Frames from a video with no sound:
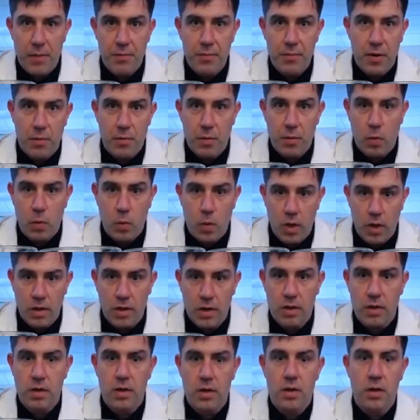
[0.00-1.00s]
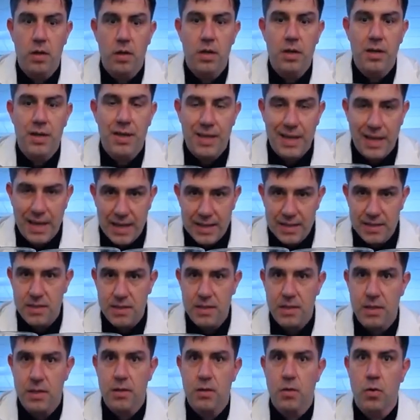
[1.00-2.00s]
number 1,
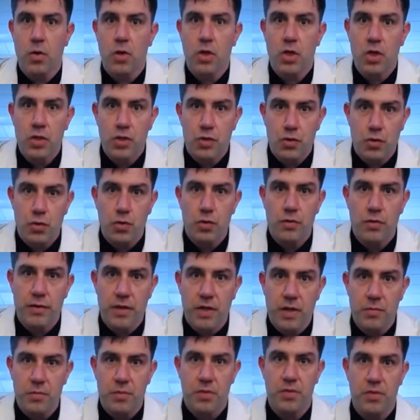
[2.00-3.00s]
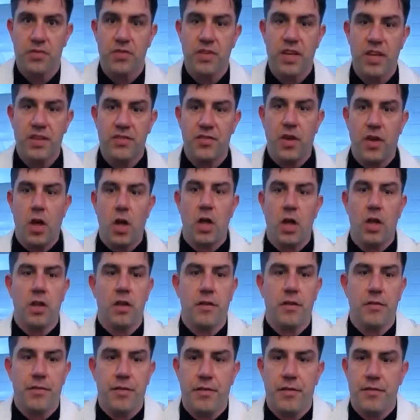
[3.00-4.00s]
constant or controlled variables. It's
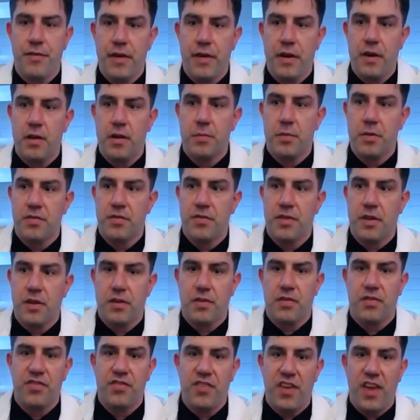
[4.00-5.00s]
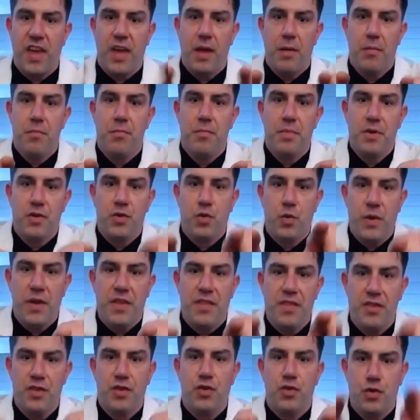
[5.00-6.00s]
all of the variables that are same
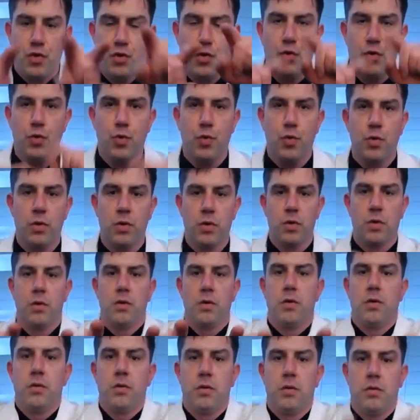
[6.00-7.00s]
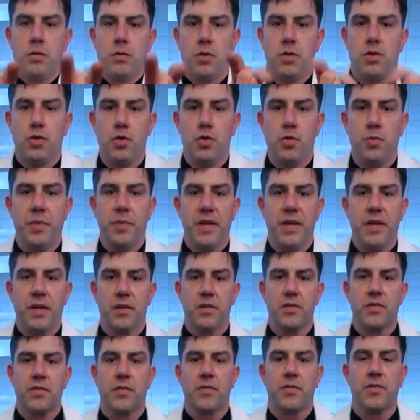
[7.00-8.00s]
between the two
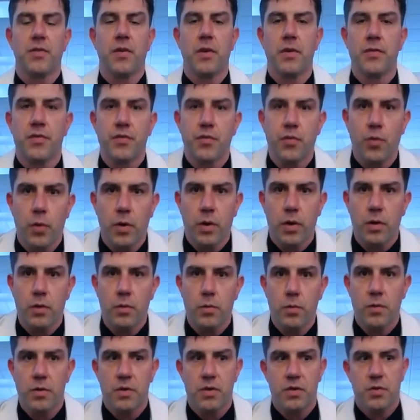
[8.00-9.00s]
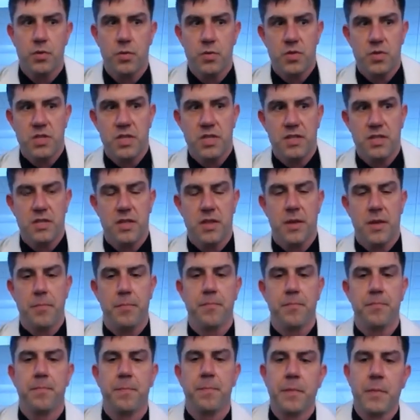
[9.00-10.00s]
beakers of soil, the 2 seeds.
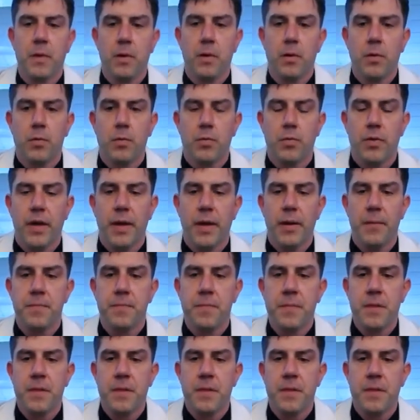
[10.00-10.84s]
Okay.